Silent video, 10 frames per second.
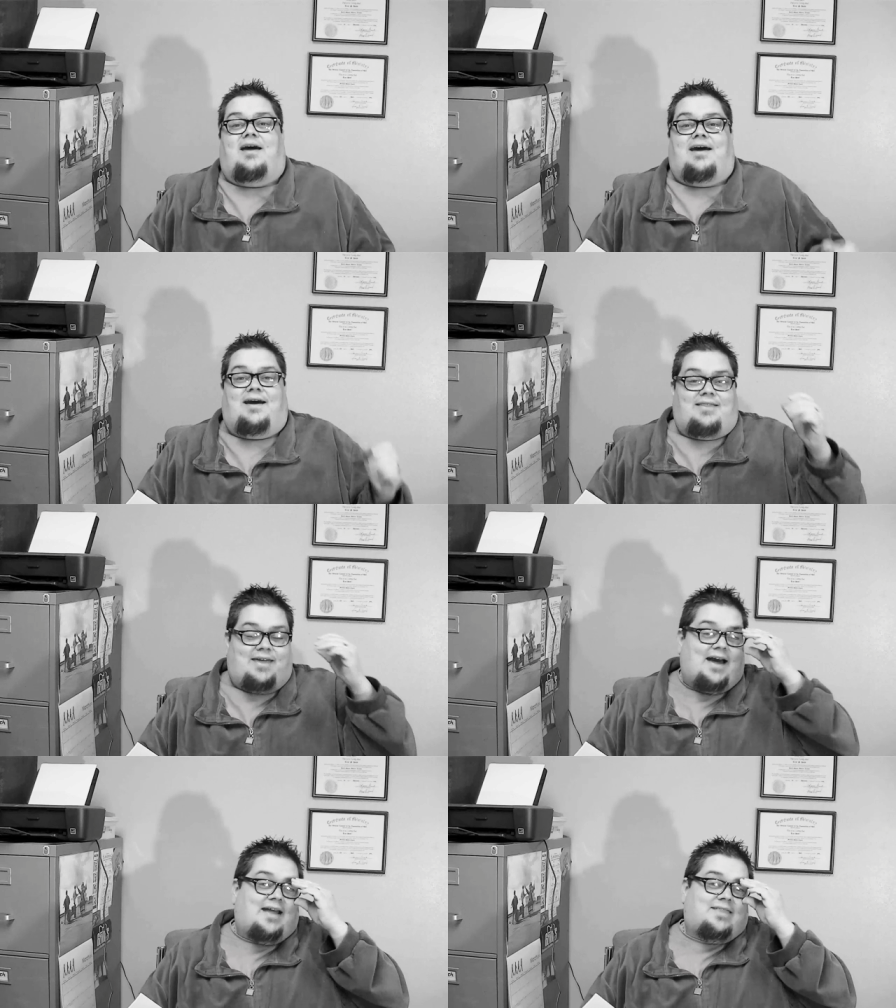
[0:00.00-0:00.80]
And
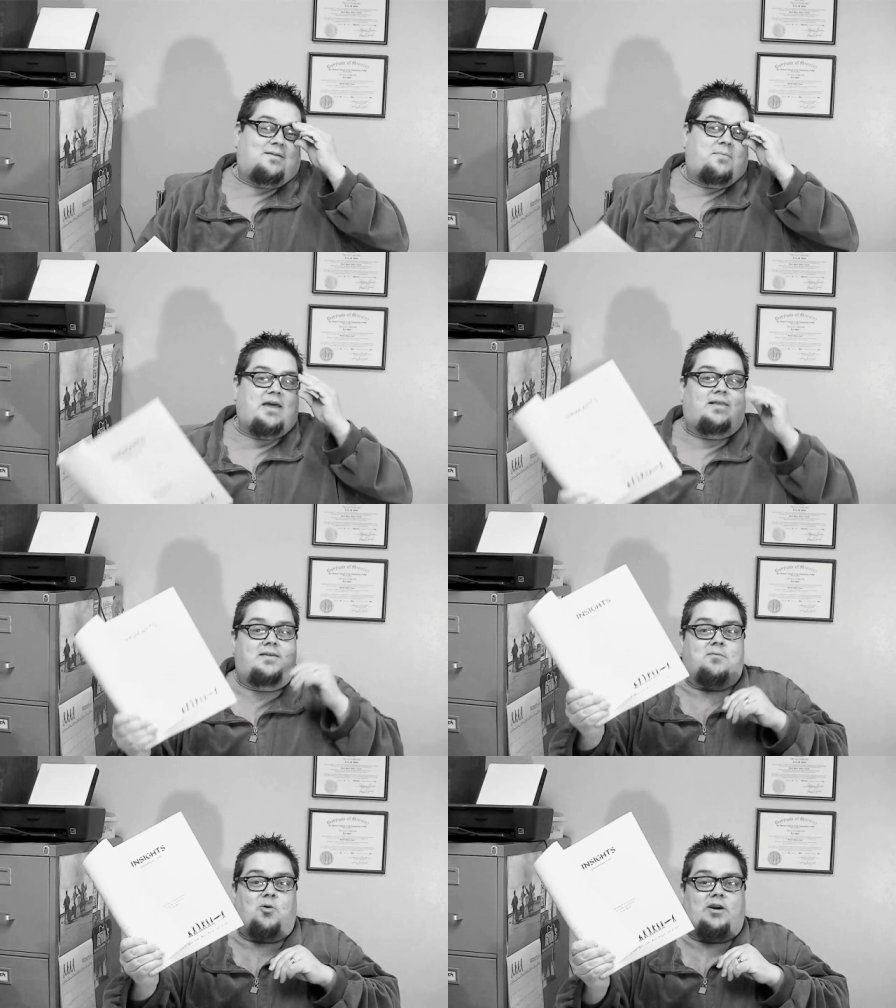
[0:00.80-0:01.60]
they got the mail
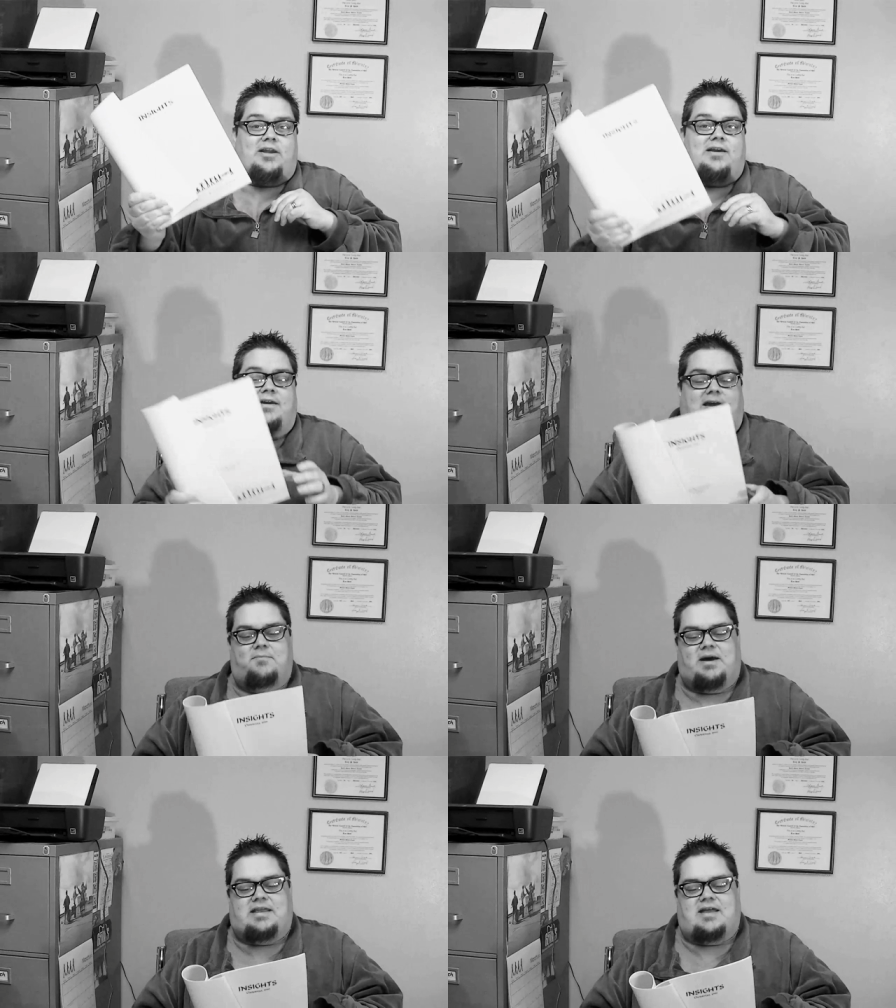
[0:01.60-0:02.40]
in the morning,
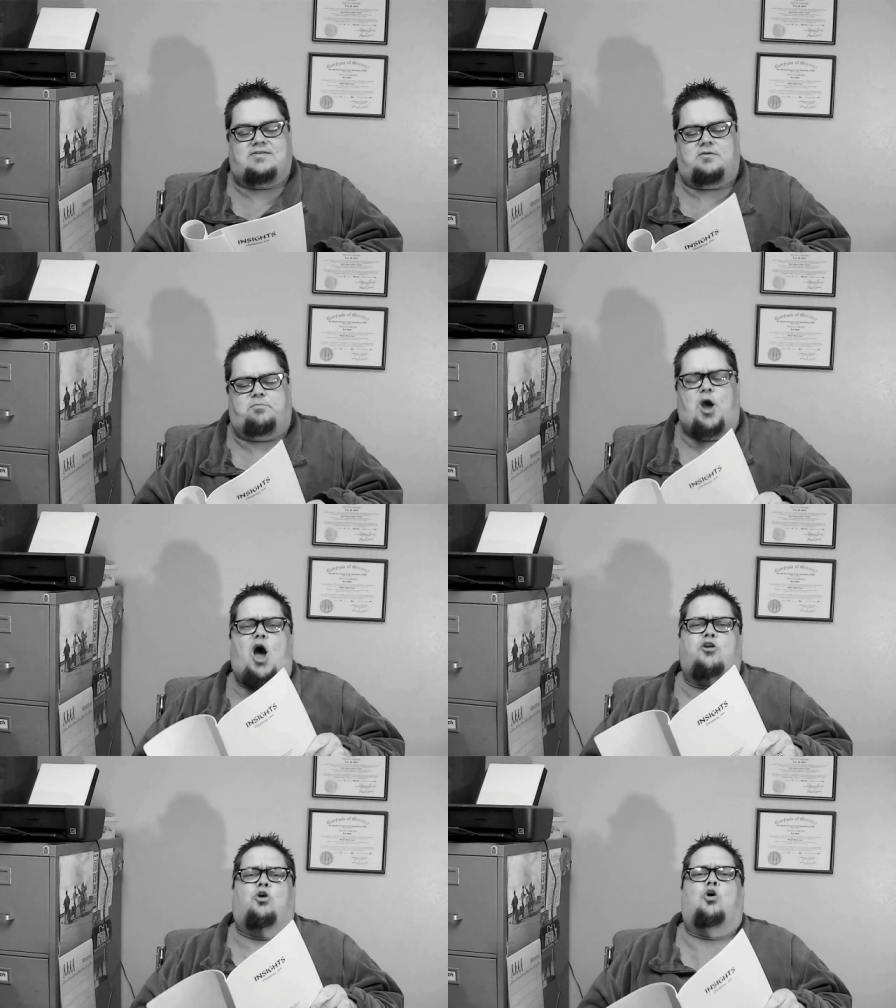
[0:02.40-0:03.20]
and my dad said,
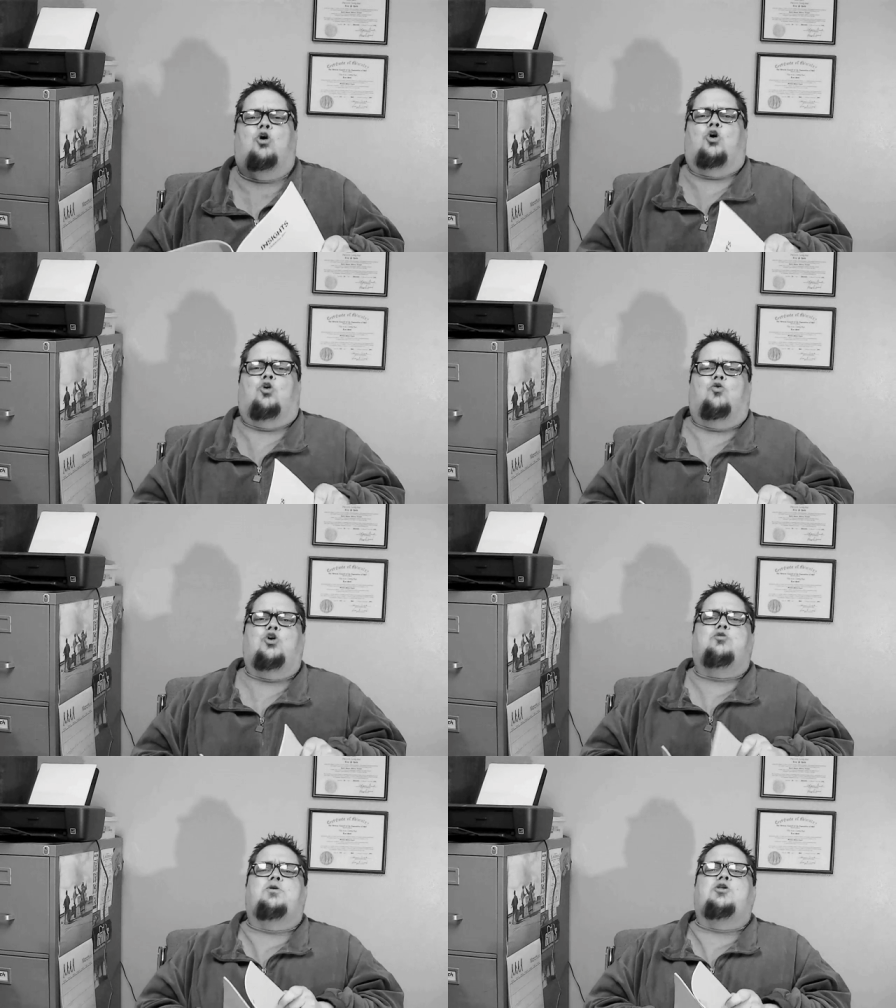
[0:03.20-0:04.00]
Pat,
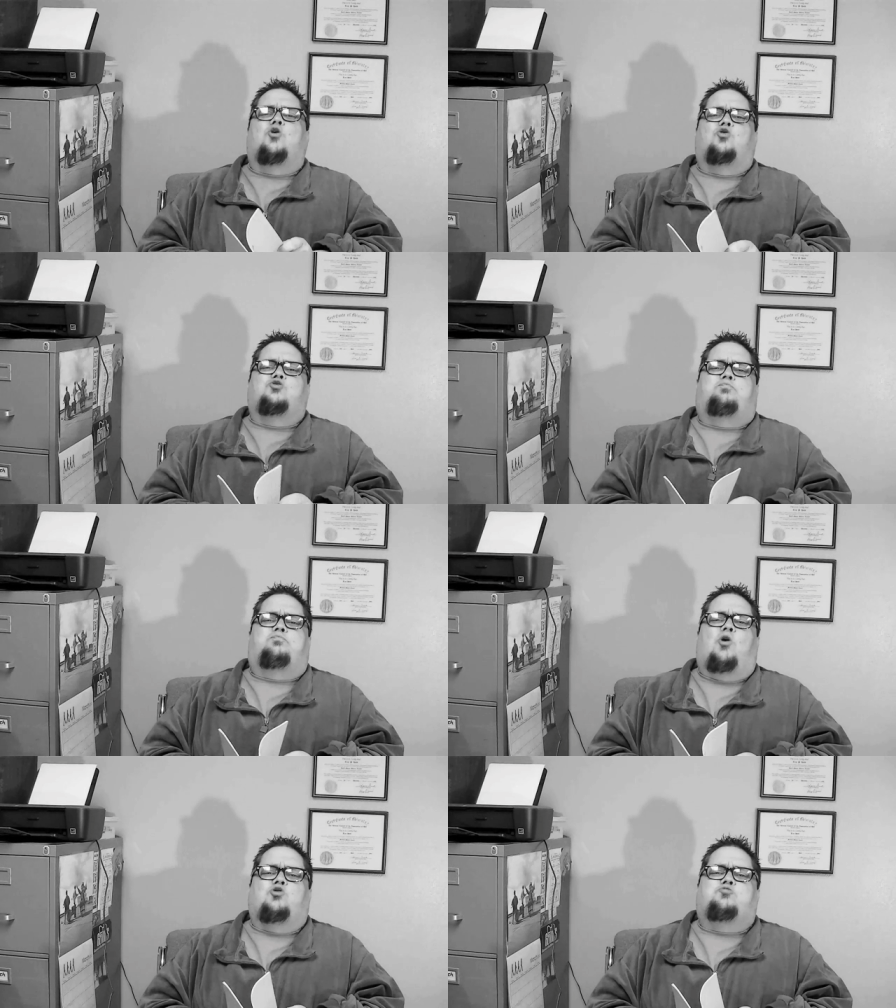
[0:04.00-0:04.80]
read me those,
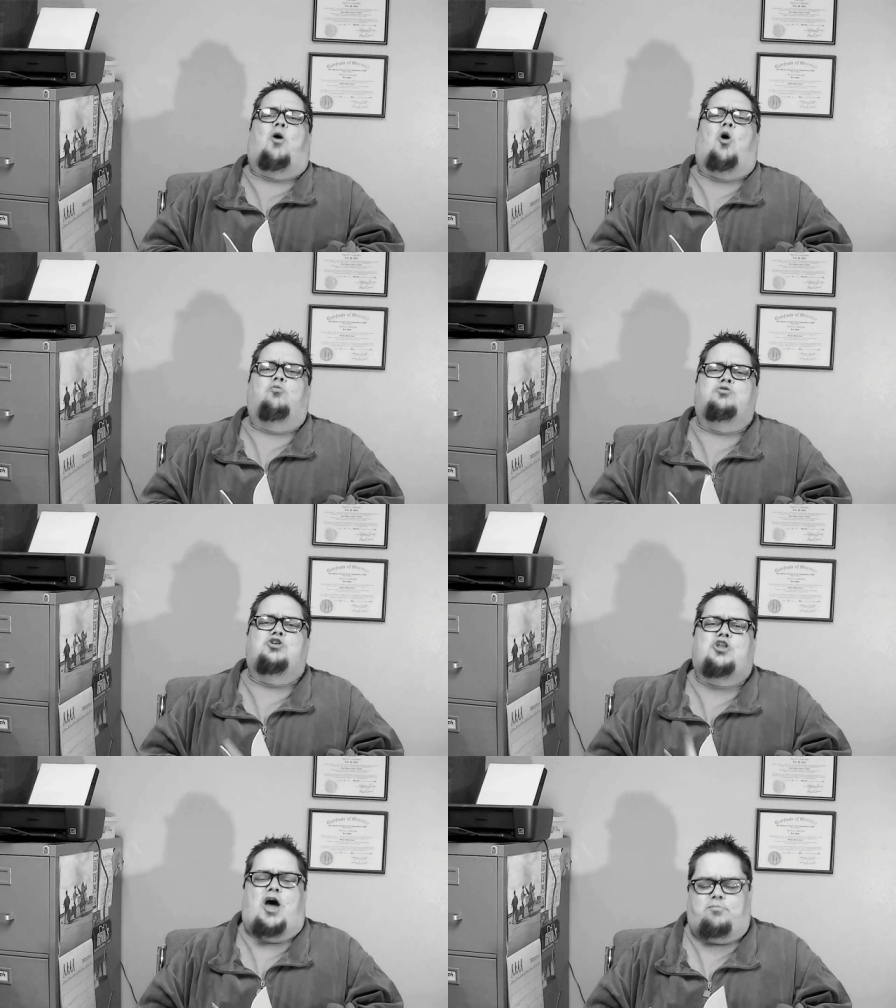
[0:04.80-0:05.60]
those poems
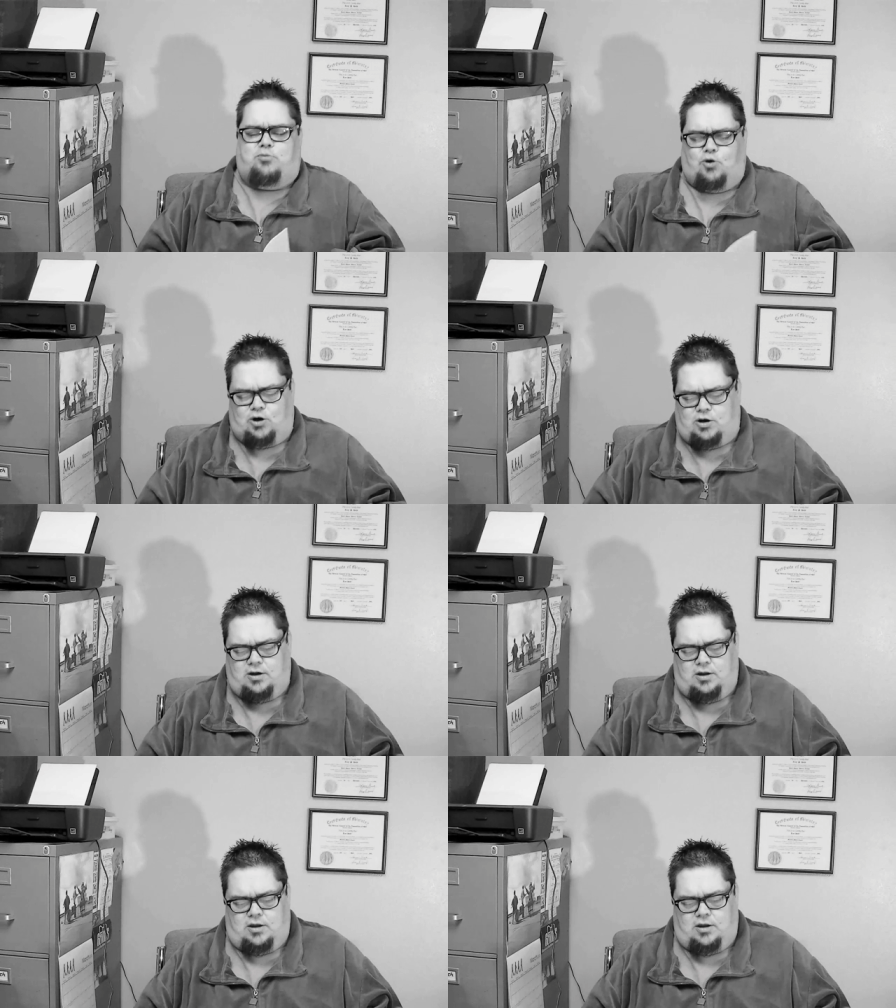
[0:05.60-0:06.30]
in that book.